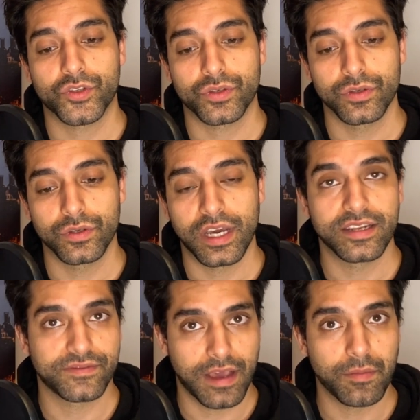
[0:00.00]
to, and
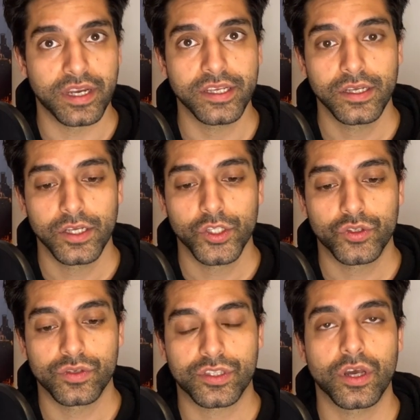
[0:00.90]
his family,
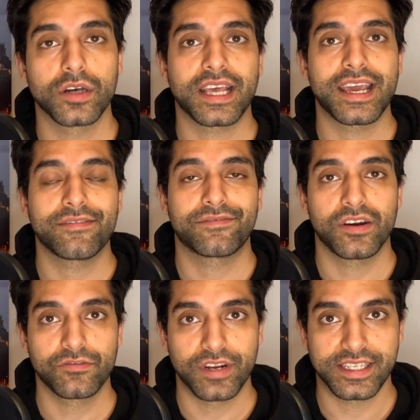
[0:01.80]
to start a
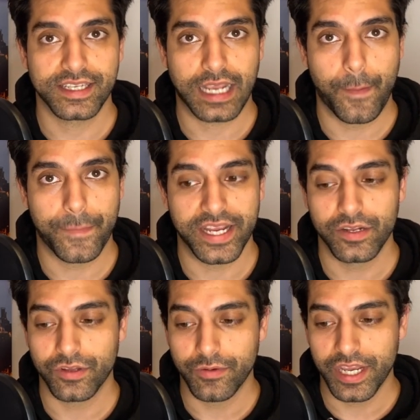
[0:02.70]
fundraising campaign,
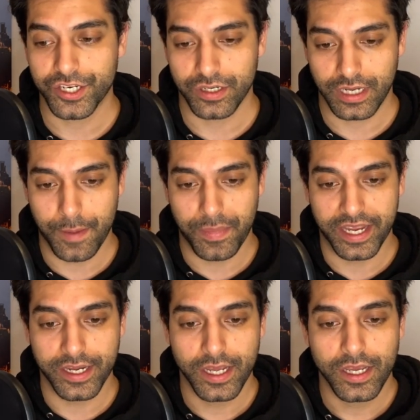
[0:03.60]
a donation
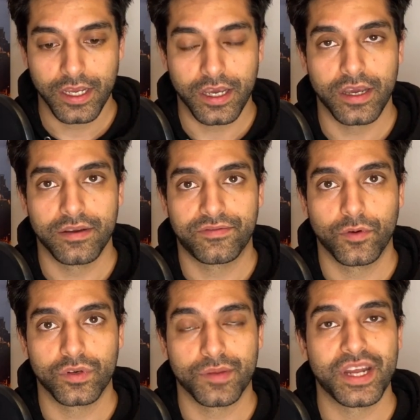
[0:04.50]
campaign
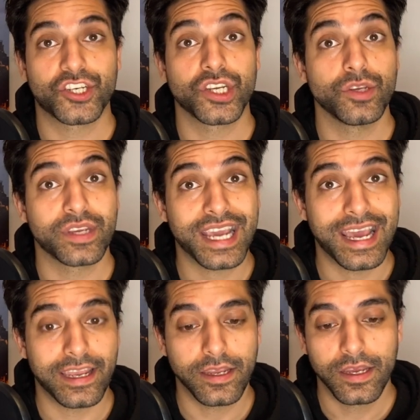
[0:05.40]
for Dementia
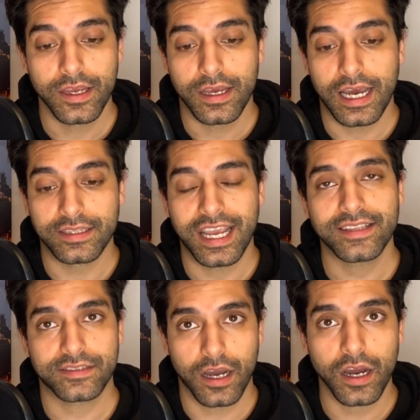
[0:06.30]
UK. And they
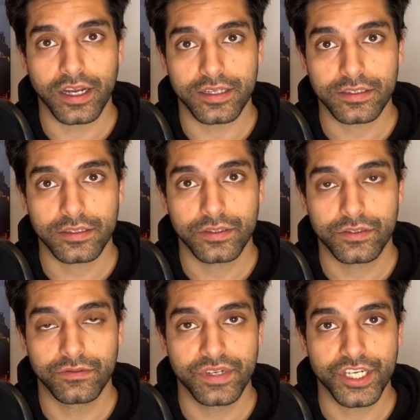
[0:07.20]
had a target
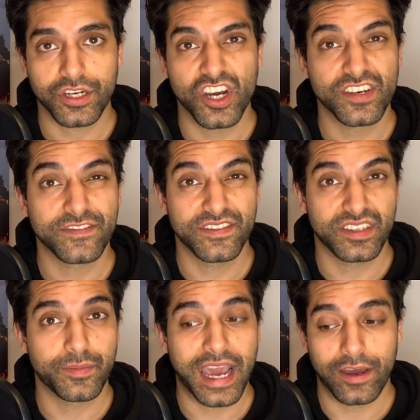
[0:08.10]
to reach
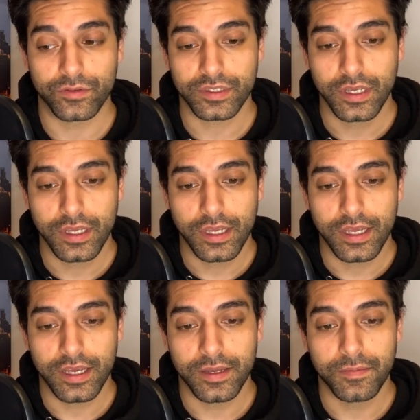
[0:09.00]
£150.
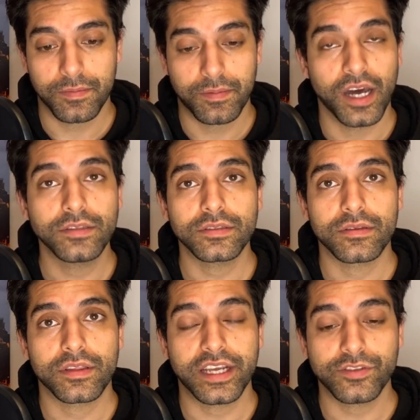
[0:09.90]
But
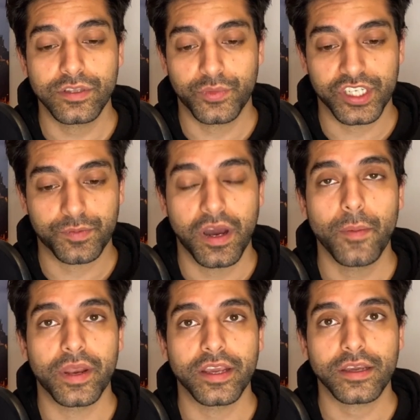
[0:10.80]
thanks to the British
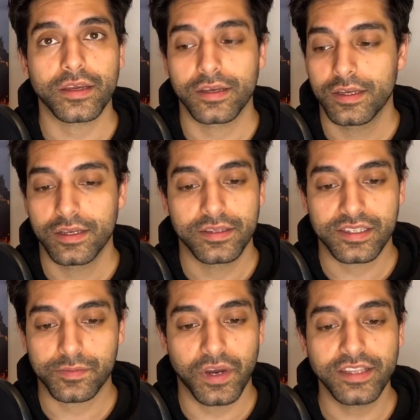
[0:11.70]
public,
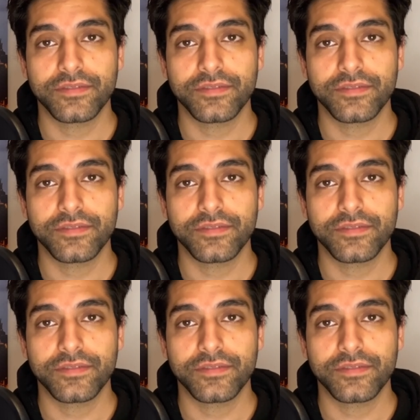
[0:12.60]
despite the